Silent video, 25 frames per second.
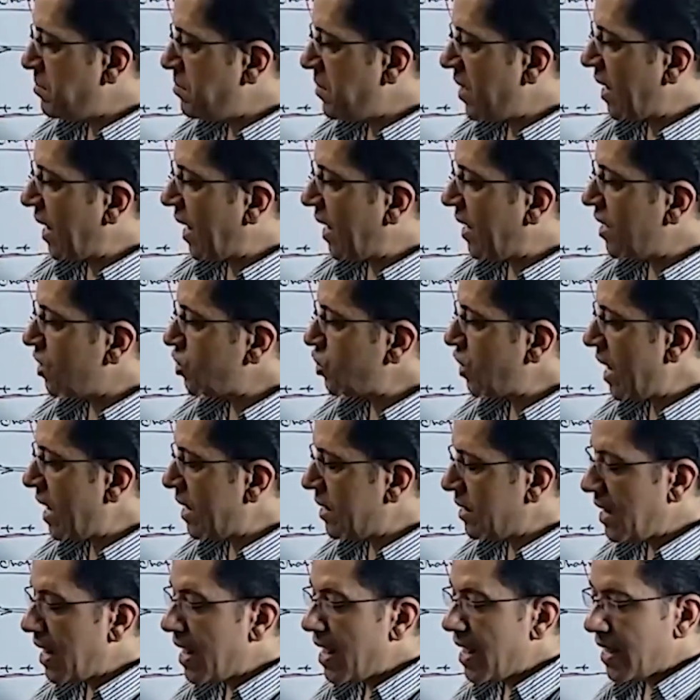you
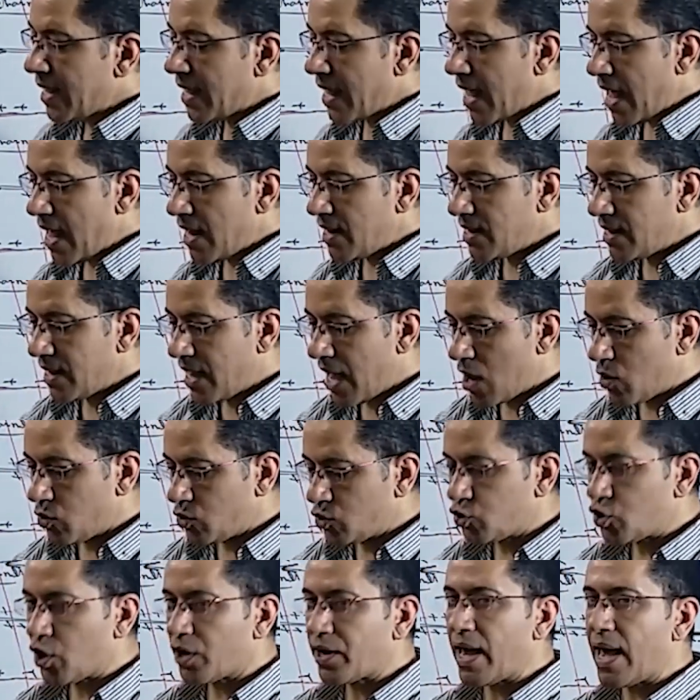die,
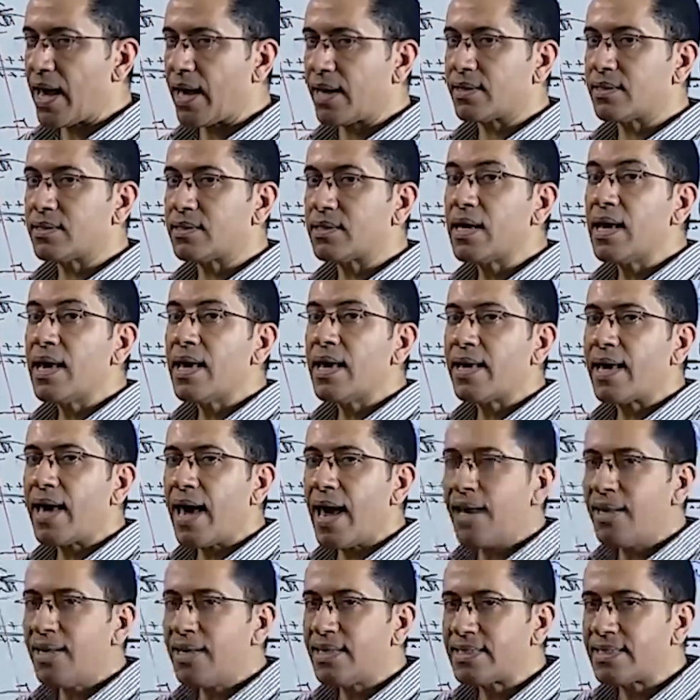because it is
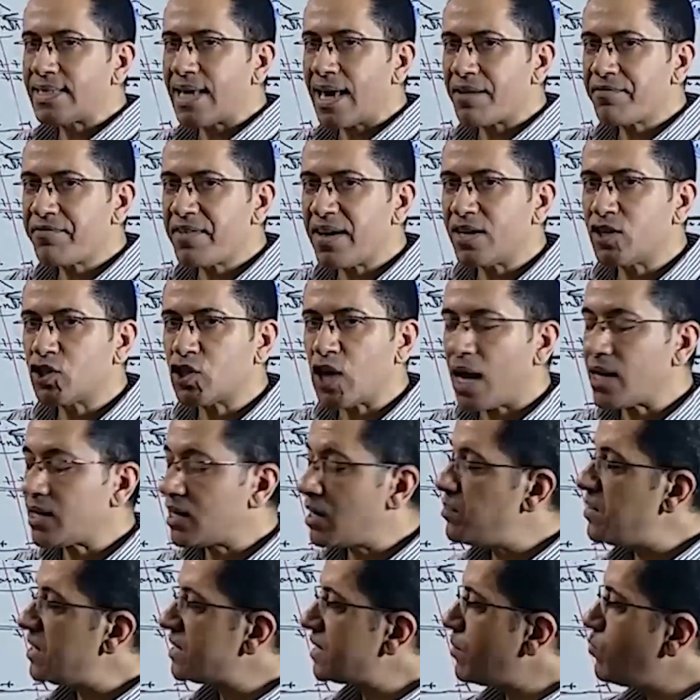essential for
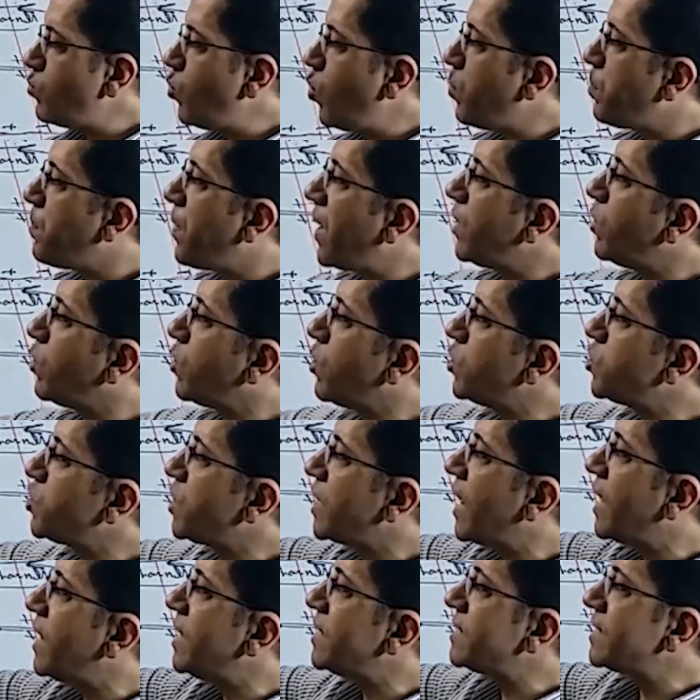life.
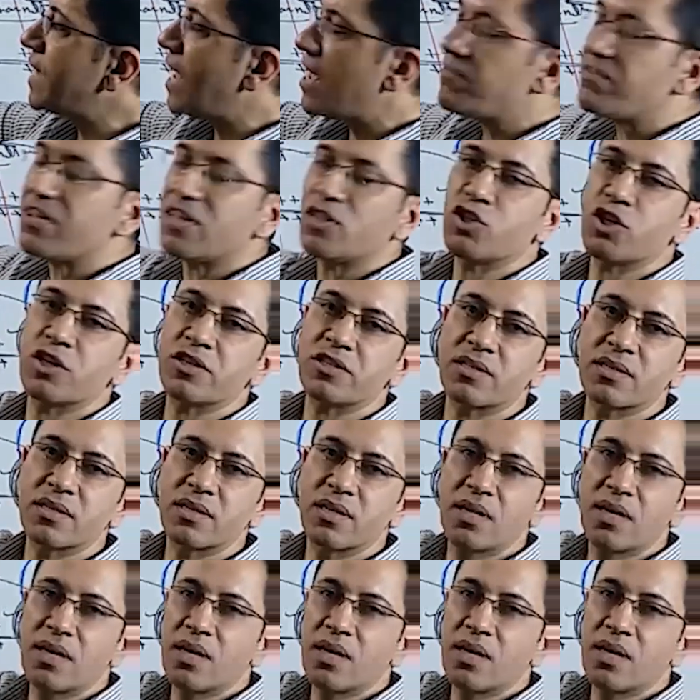However, this one is